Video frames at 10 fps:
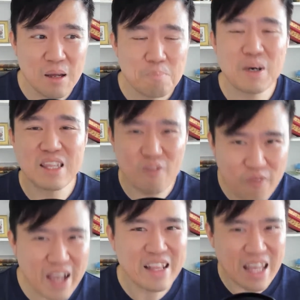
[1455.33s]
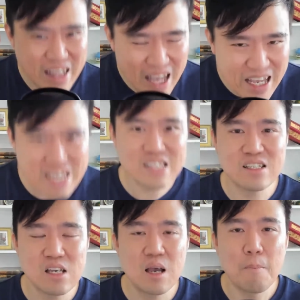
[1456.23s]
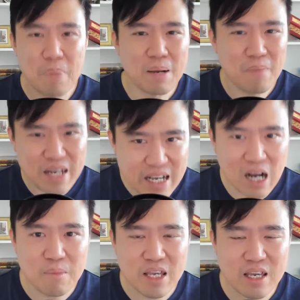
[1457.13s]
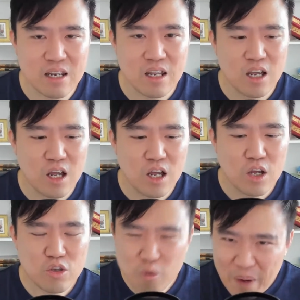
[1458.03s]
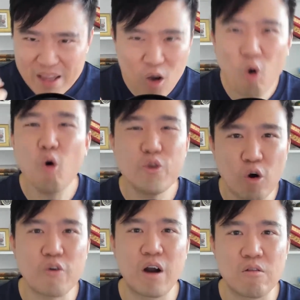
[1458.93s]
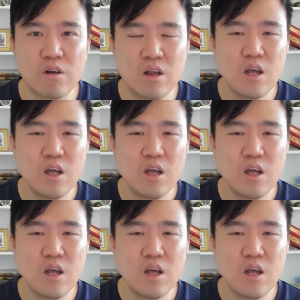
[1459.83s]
but the fact that there is big money coming in, you better hold your ground.